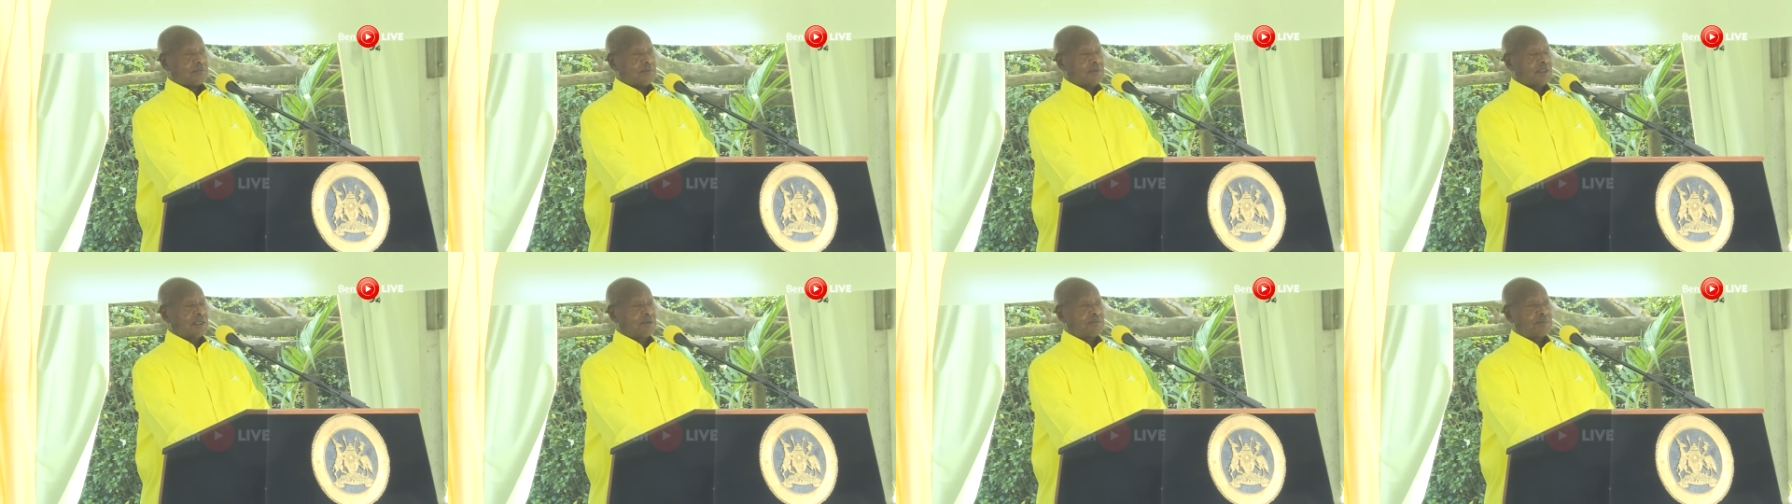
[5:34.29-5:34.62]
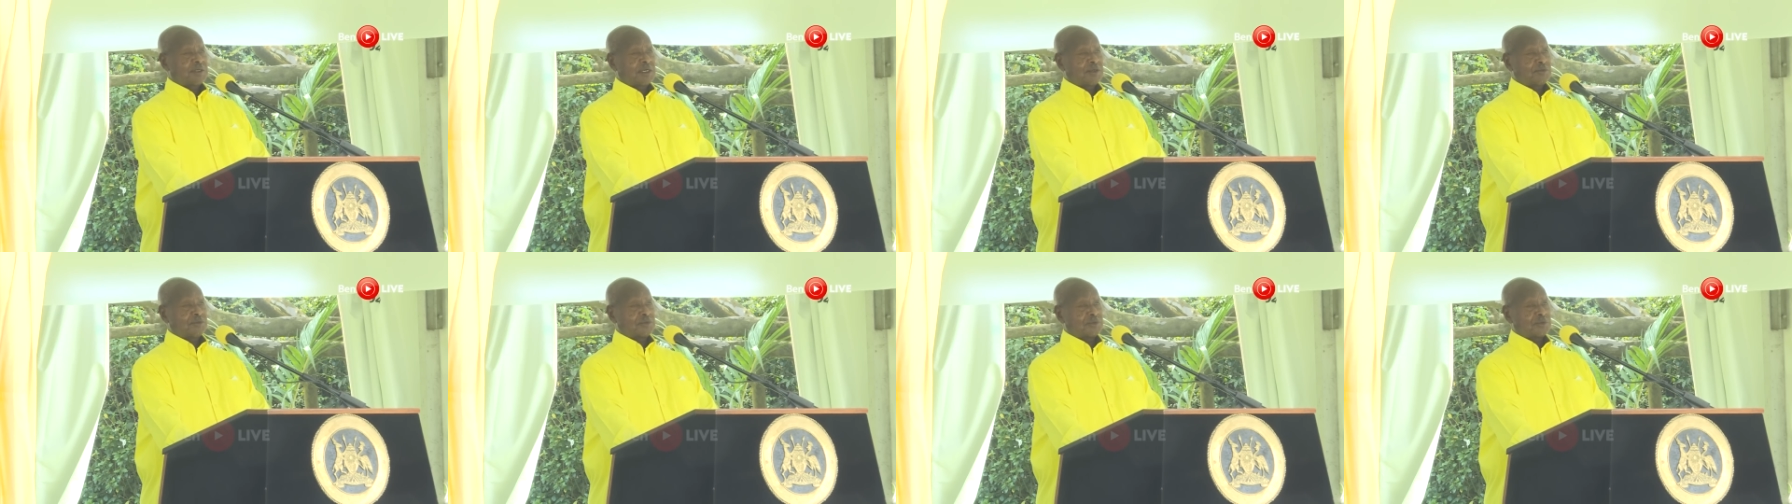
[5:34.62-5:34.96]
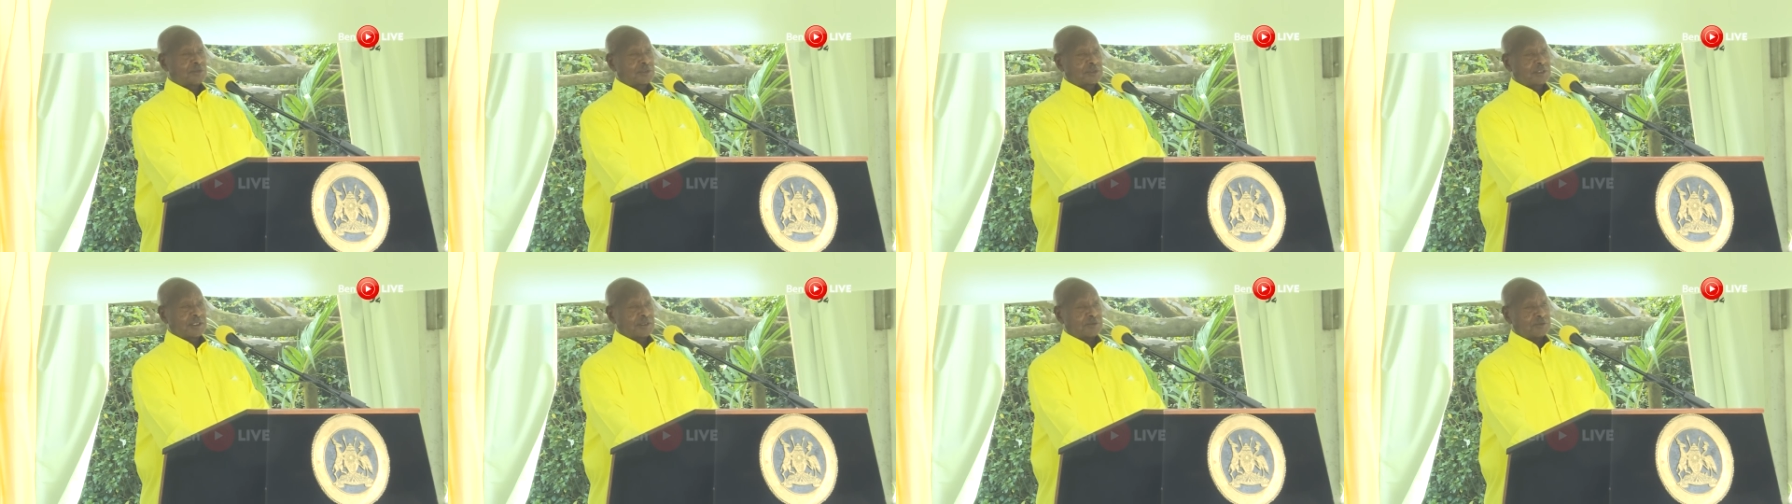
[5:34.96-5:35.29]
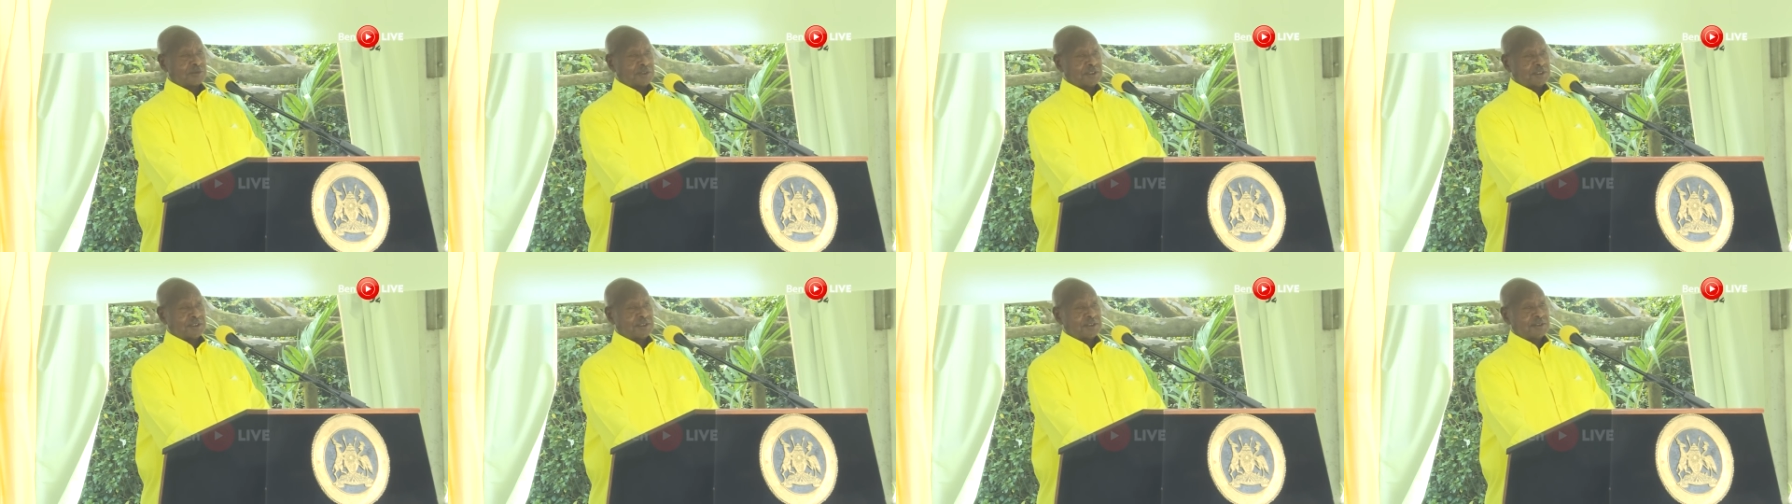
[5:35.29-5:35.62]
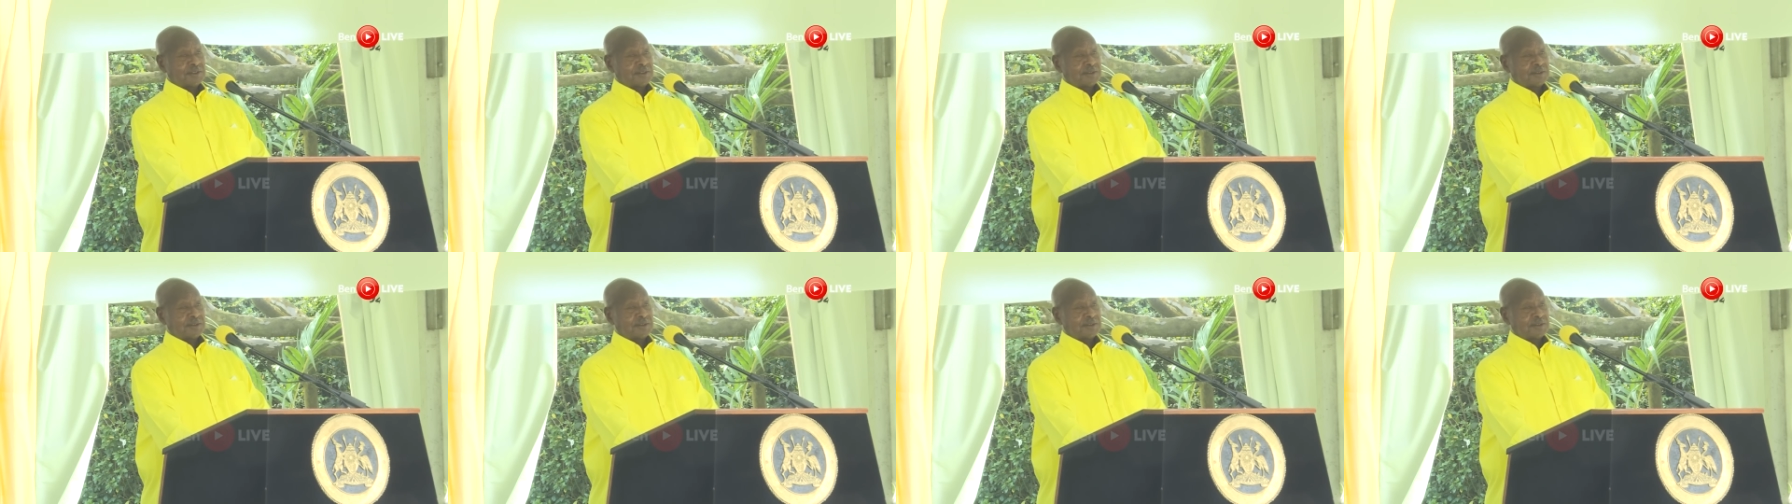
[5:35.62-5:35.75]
Kabila would not agree.